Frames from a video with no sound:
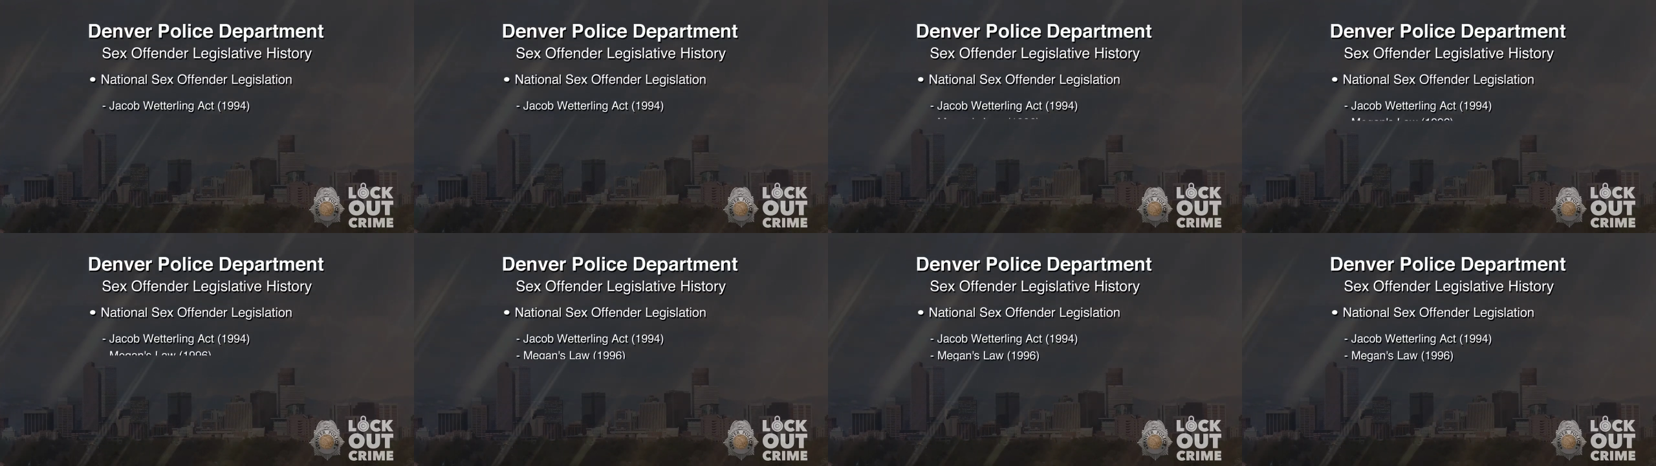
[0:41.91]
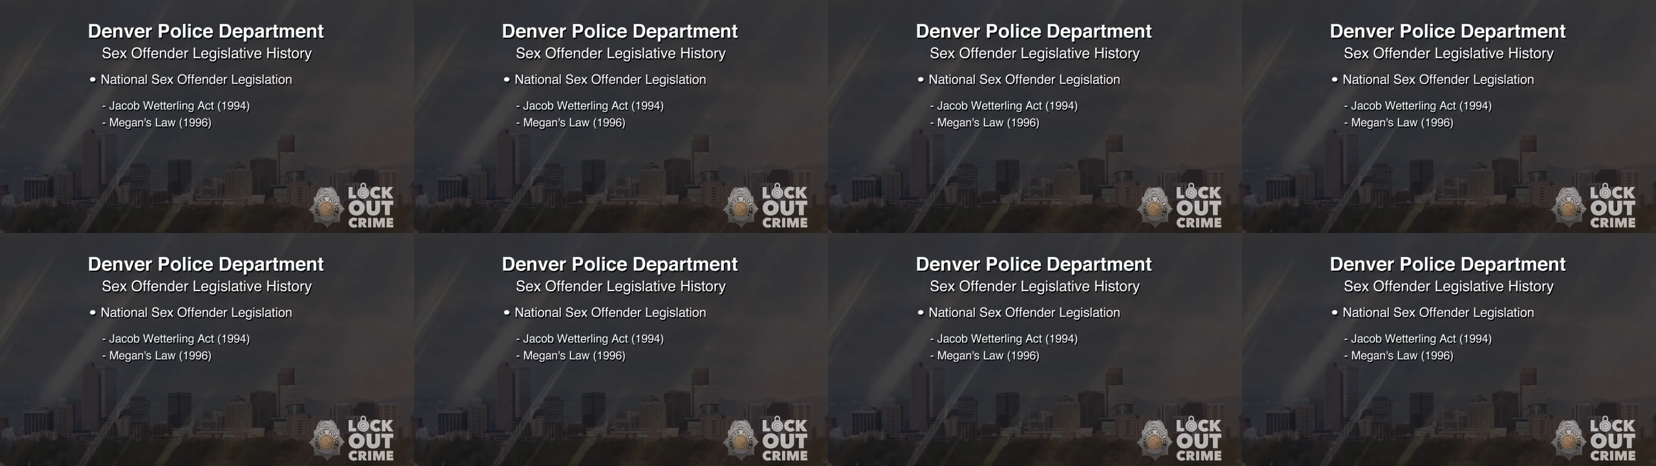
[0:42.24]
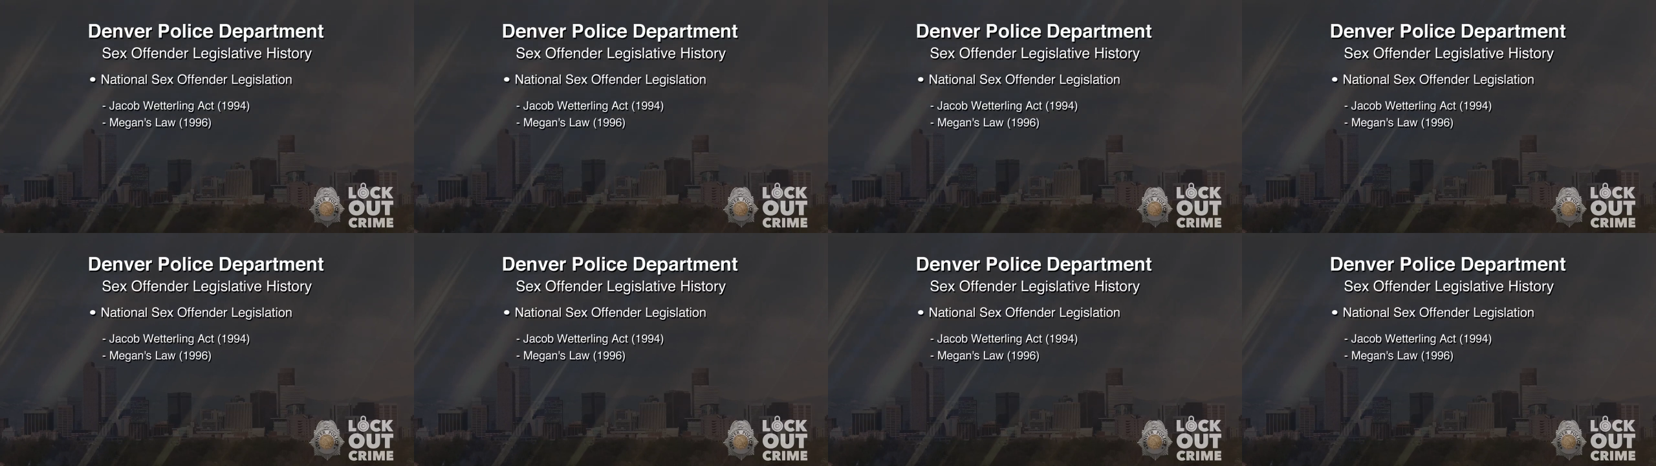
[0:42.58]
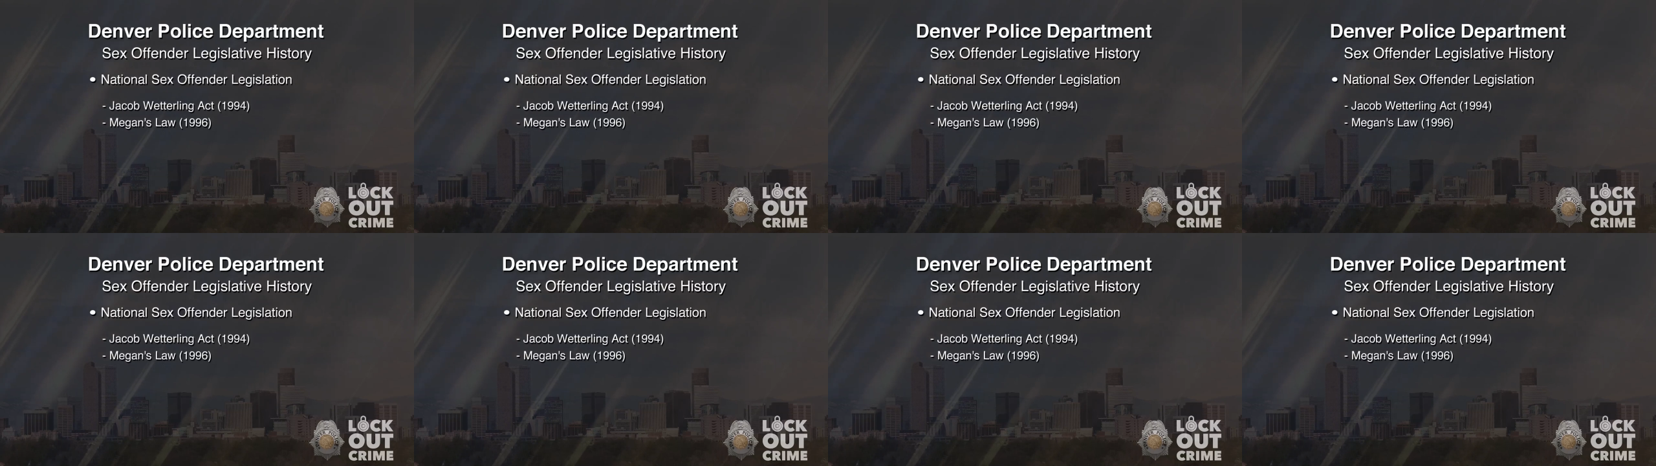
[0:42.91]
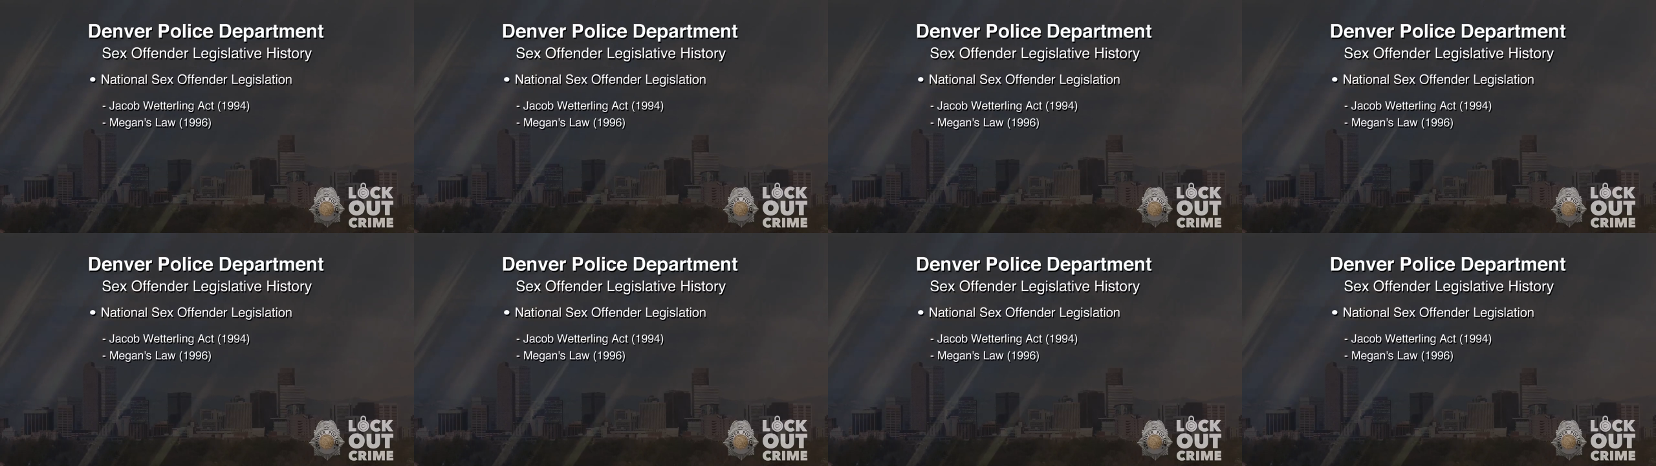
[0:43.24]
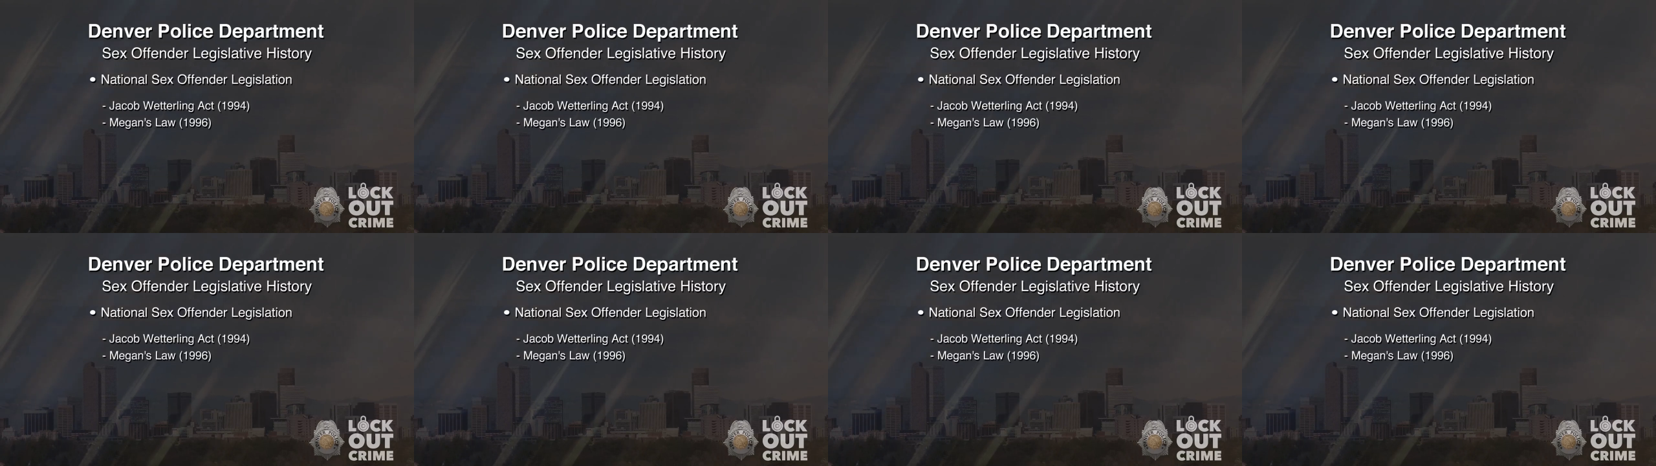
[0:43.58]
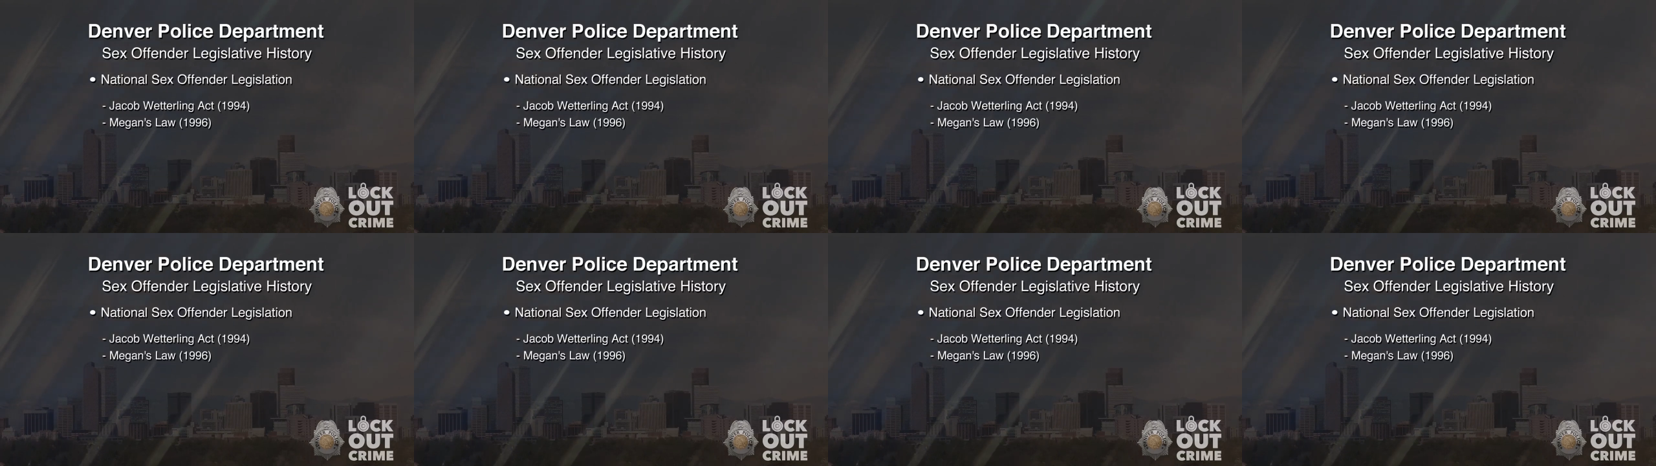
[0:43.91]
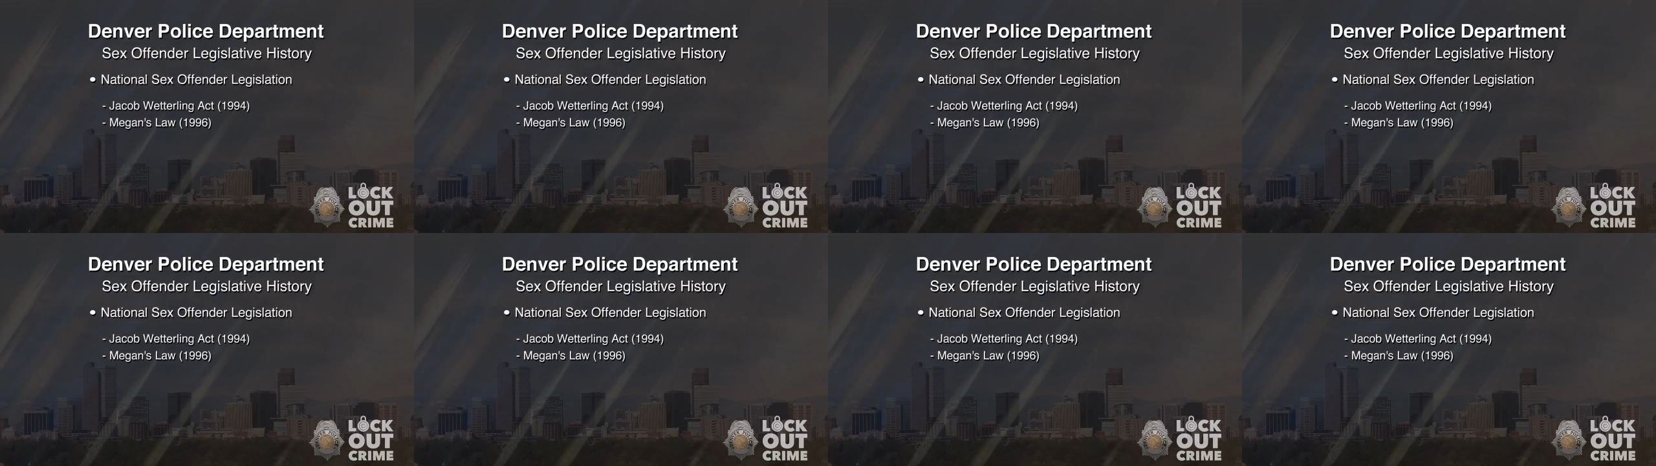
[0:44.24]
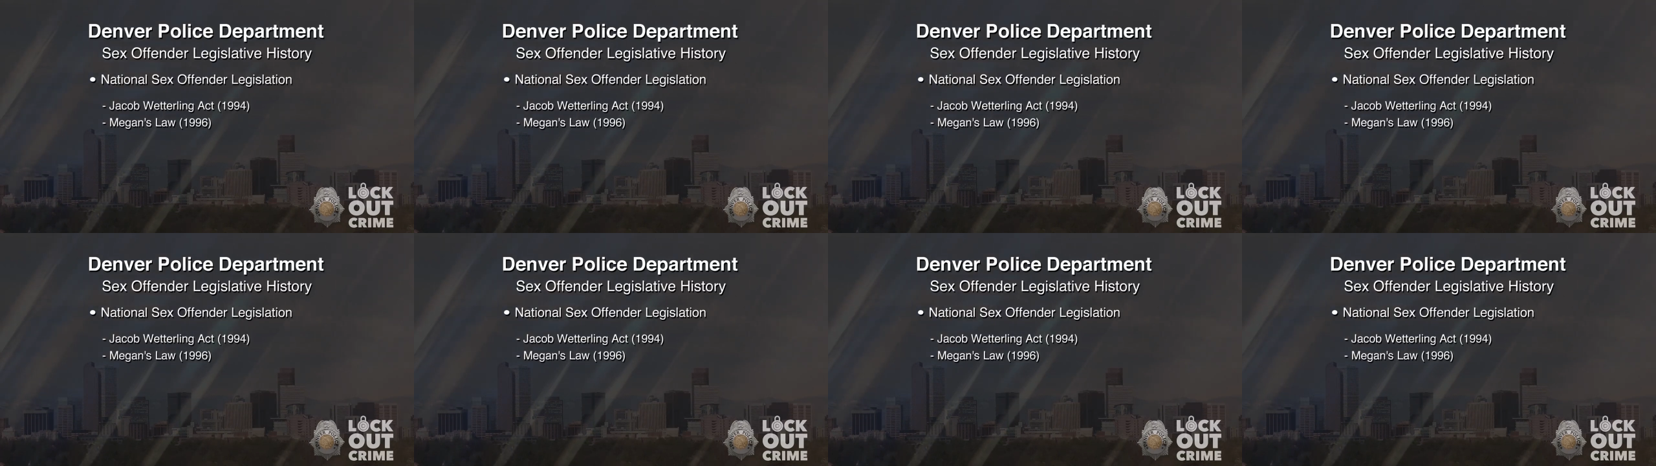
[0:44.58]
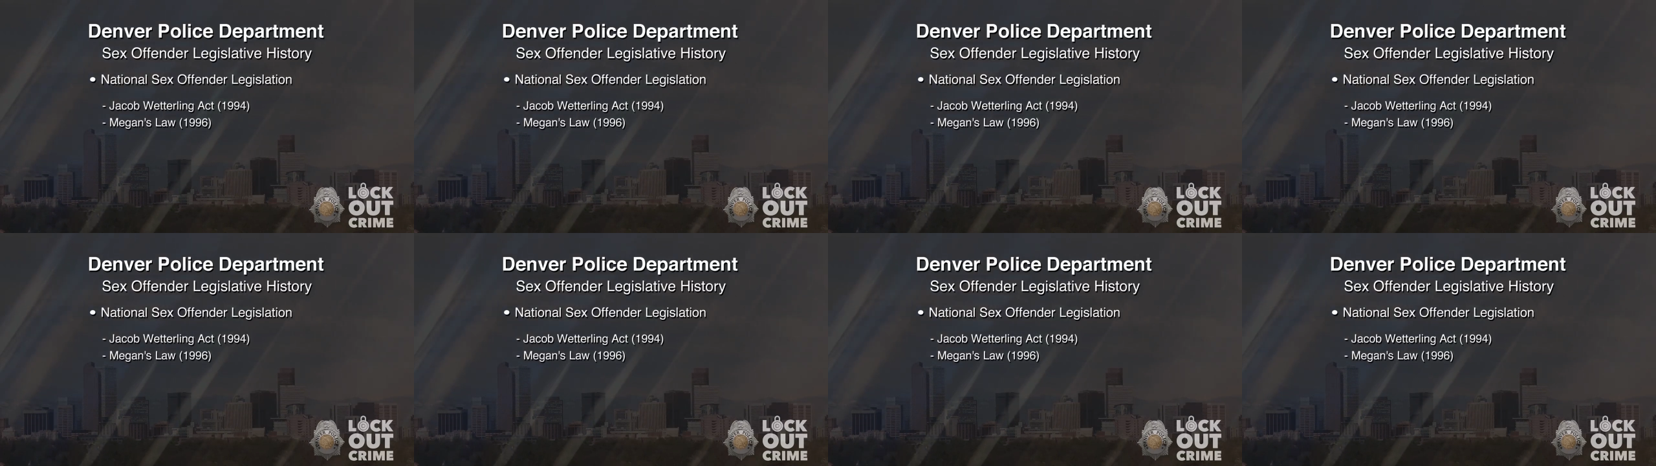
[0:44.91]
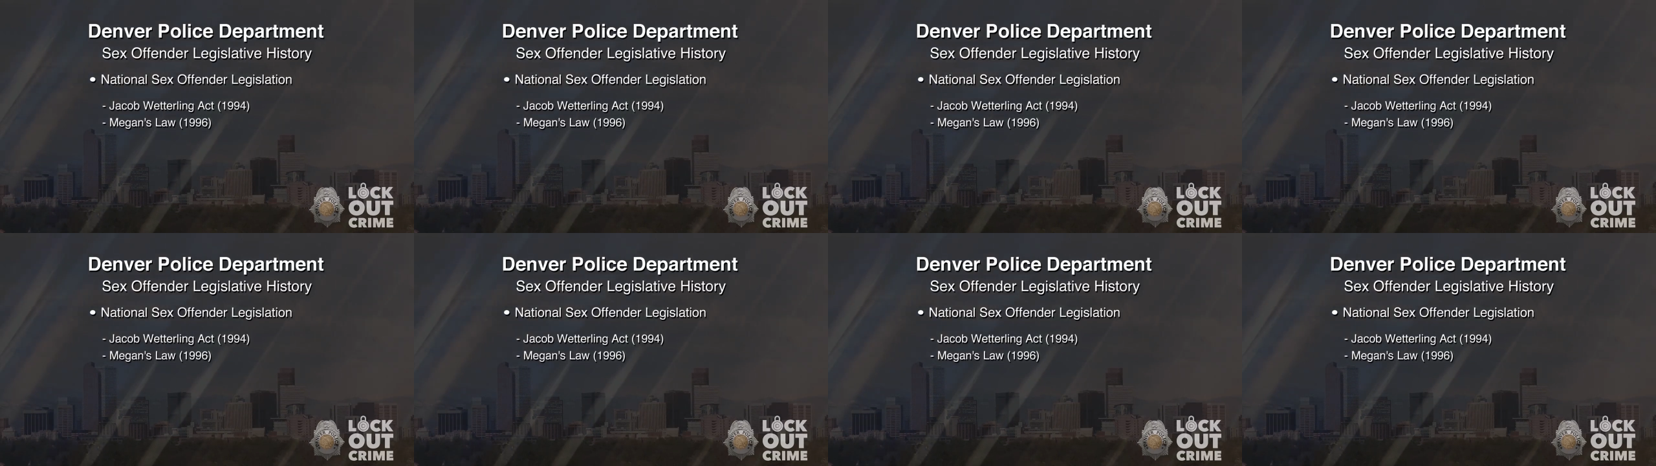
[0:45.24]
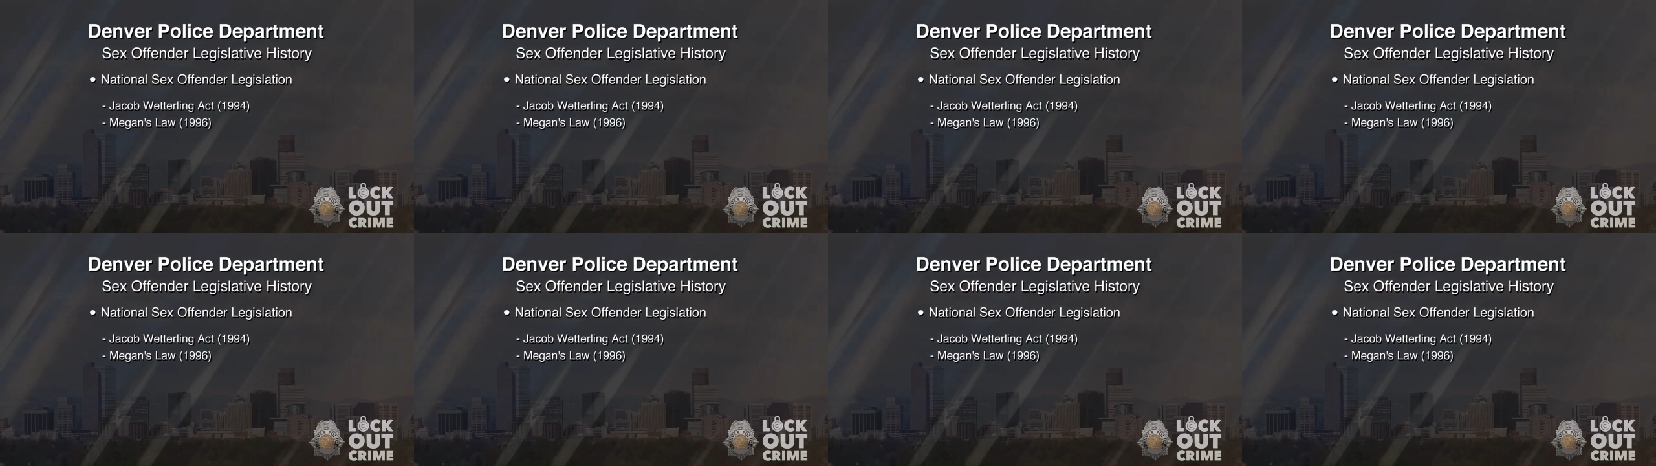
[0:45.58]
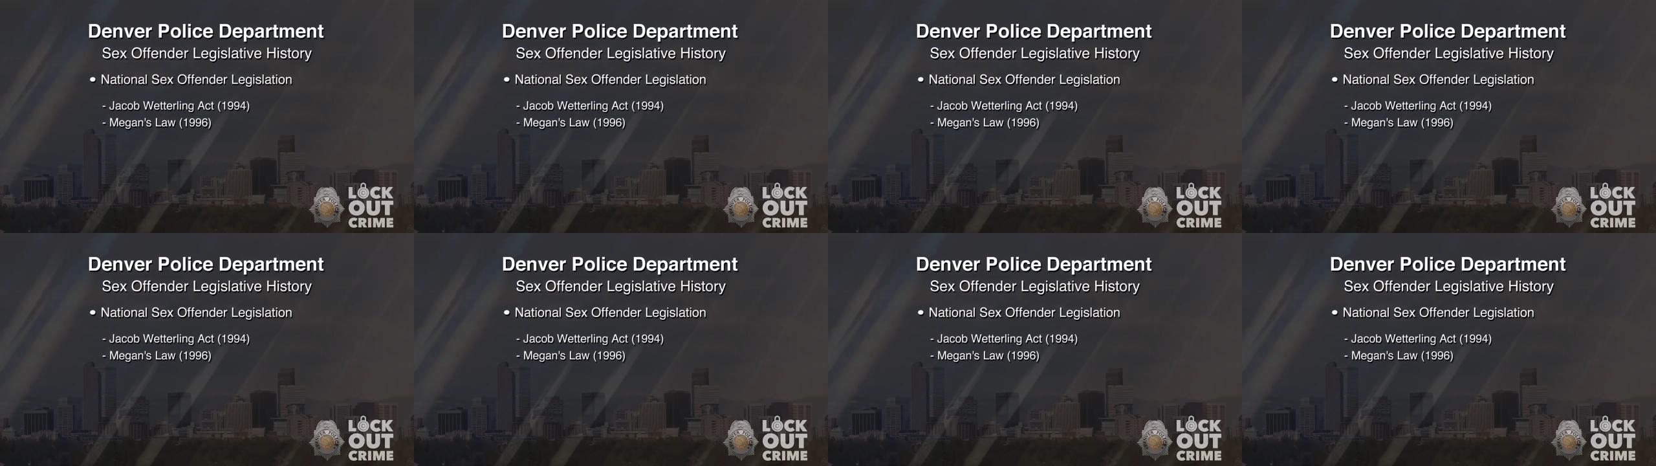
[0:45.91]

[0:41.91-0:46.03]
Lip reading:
[unreadable: no face in view]